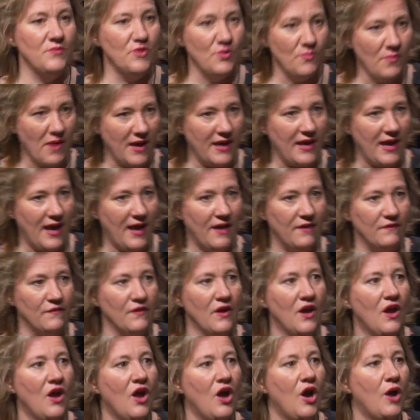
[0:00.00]
You may have
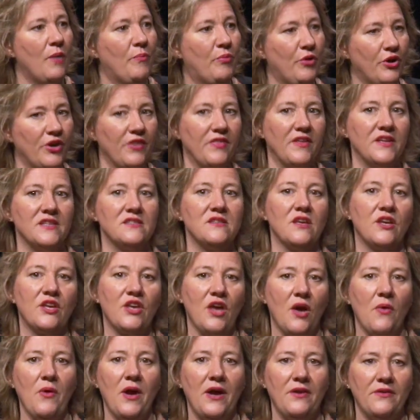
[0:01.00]
a product there. So
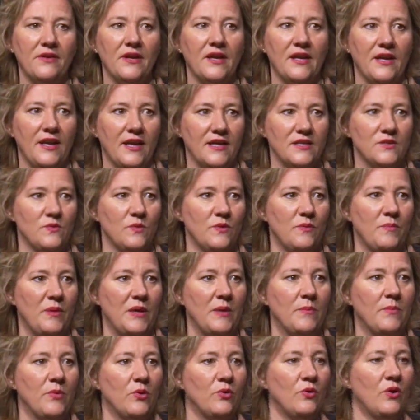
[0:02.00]
go out and connect with
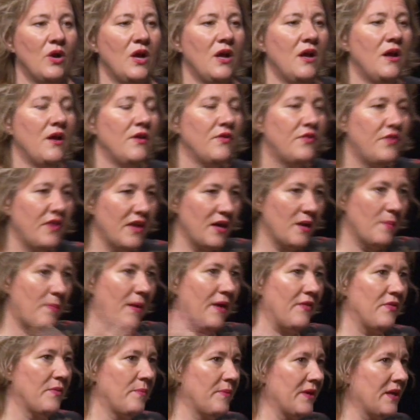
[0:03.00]
people. Think
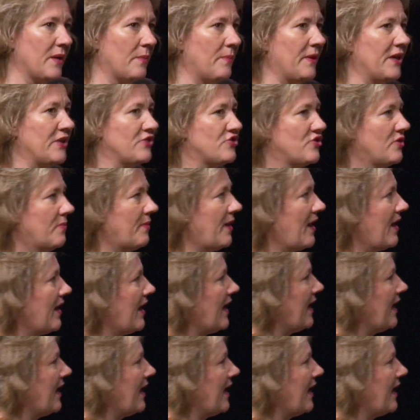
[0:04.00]
about the bigger picture about